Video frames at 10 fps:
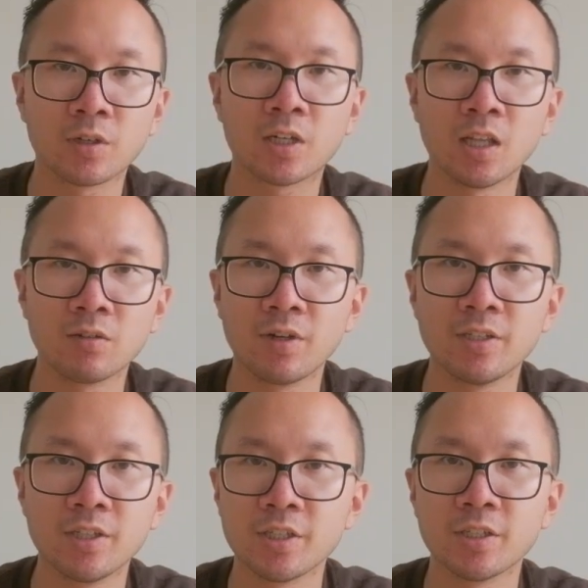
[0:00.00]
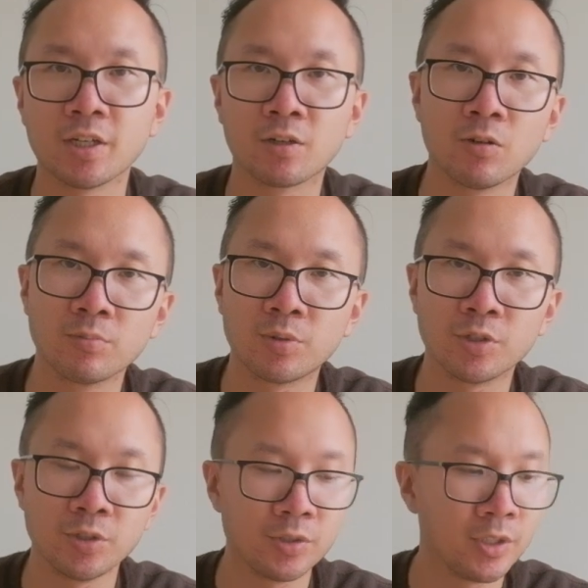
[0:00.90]
of color rendition that Gold
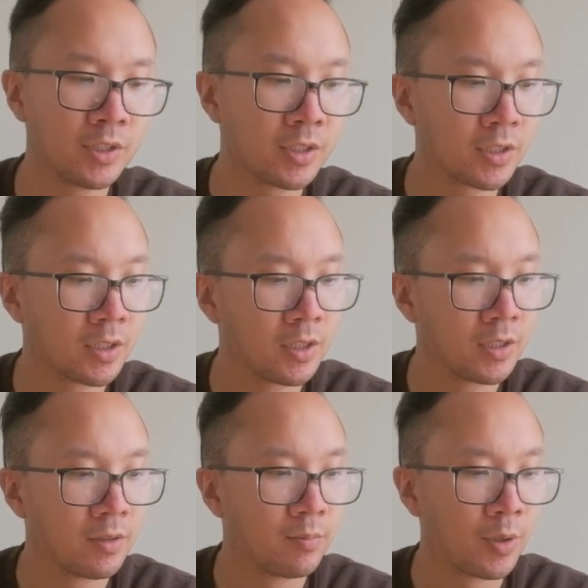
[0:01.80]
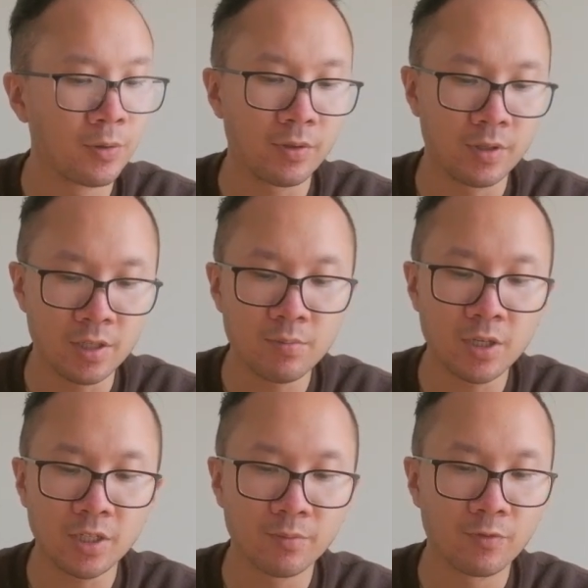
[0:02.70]
produces, both in
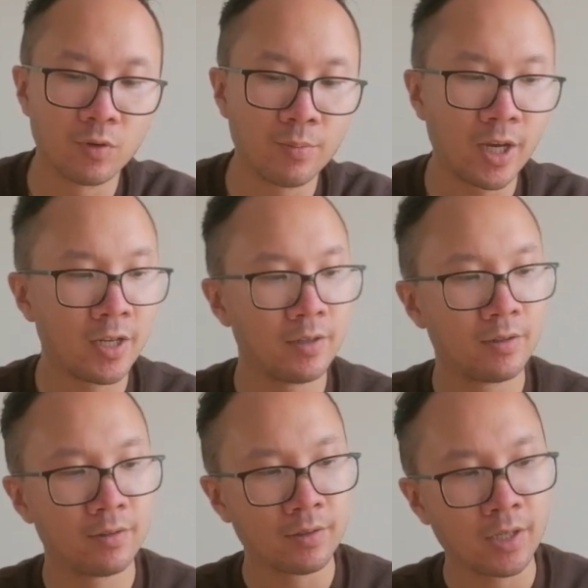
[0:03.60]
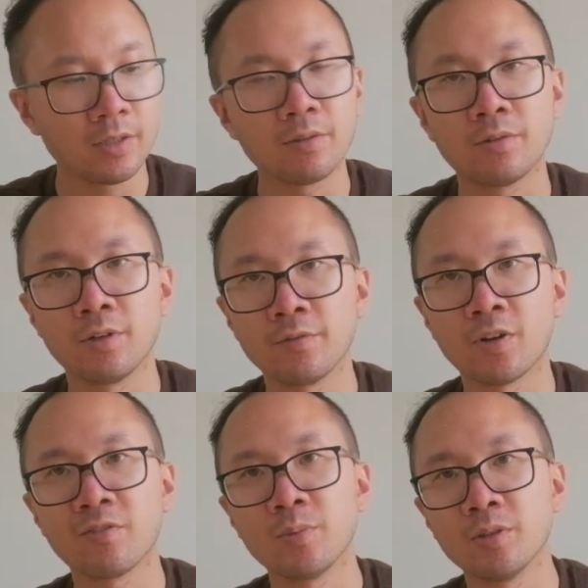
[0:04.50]
medium format and in
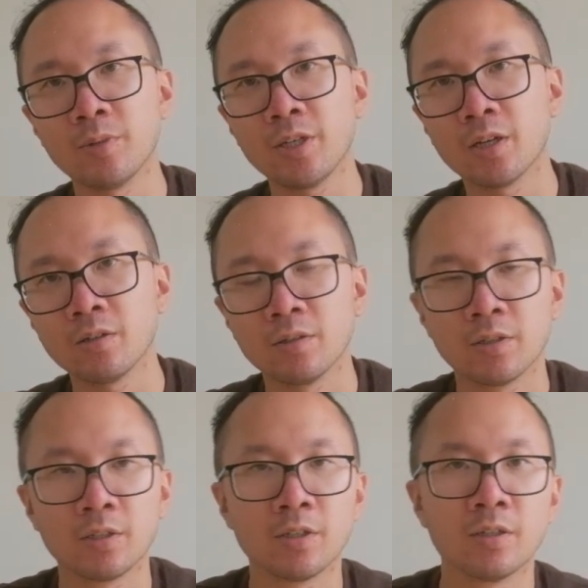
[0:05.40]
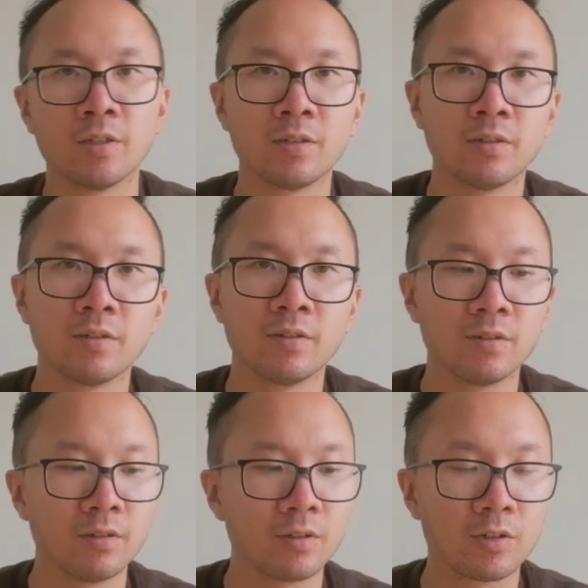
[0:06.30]
35mm.
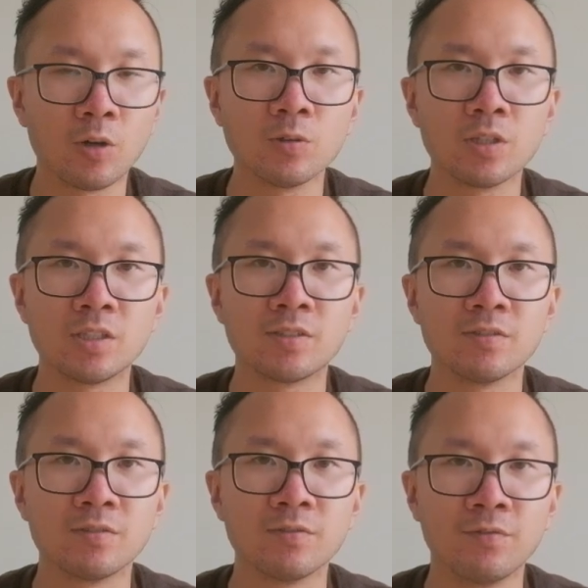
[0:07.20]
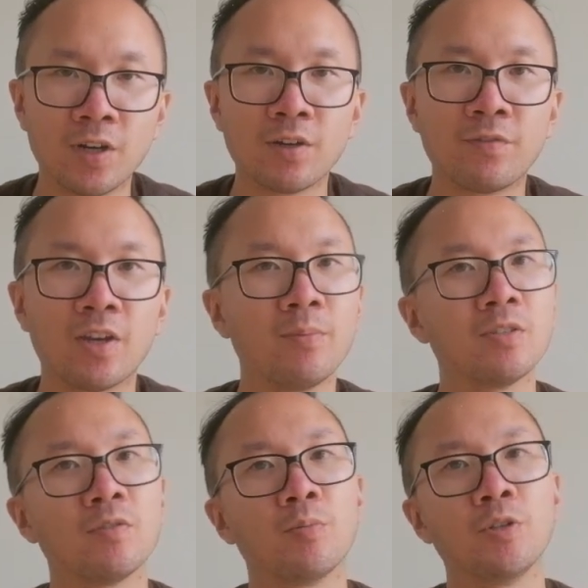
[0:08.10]
Gold is very famous
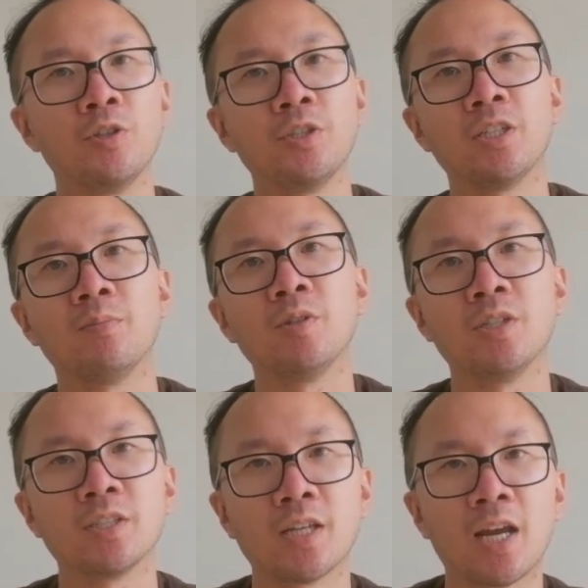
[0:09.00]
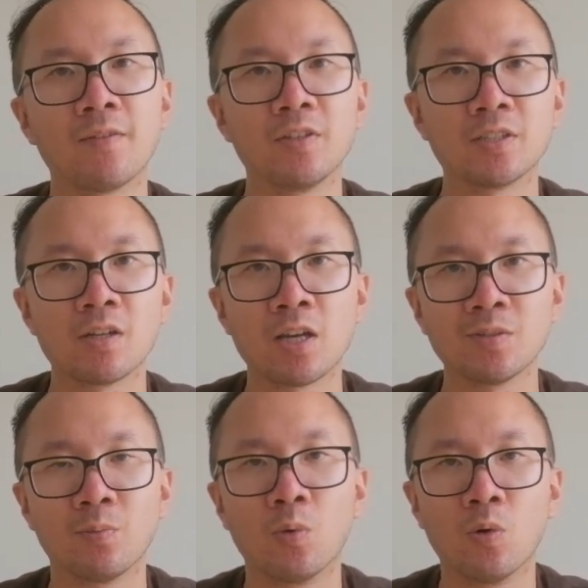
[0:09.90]
for producing images that have this nice
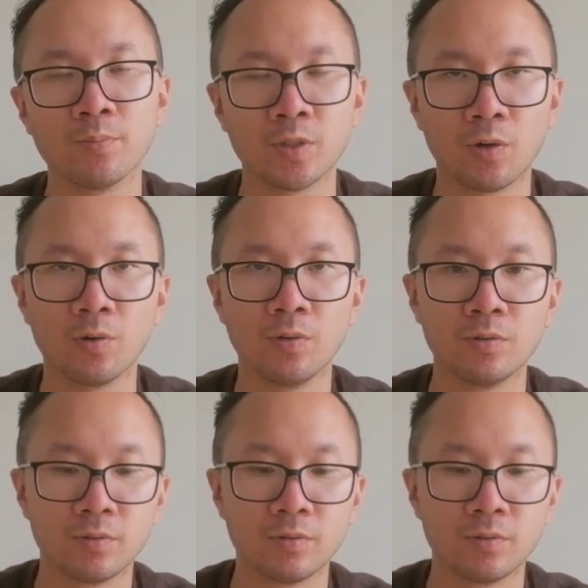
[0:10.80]
warm tone.